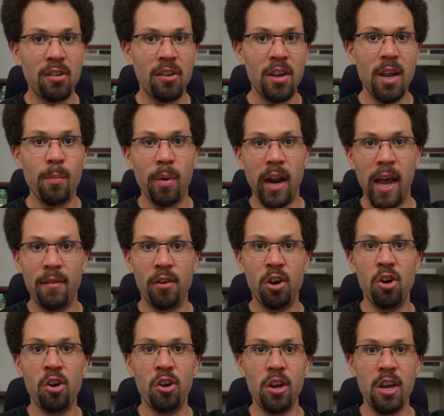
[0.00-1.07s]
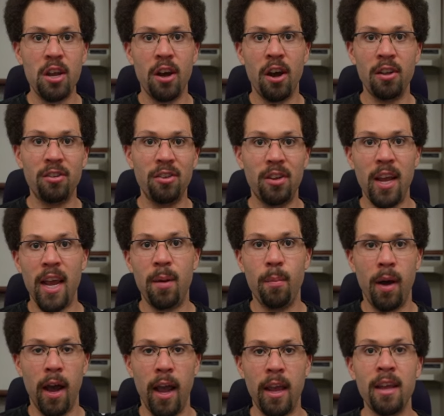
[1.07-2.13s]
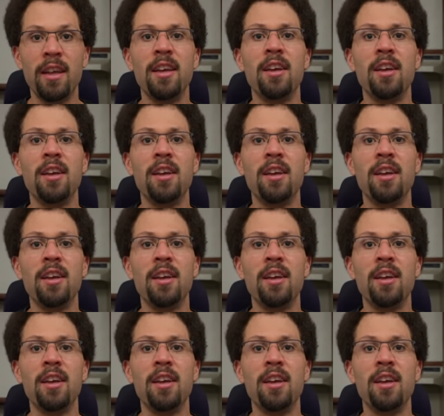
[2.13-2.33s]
see it, but I have a hoodie on standby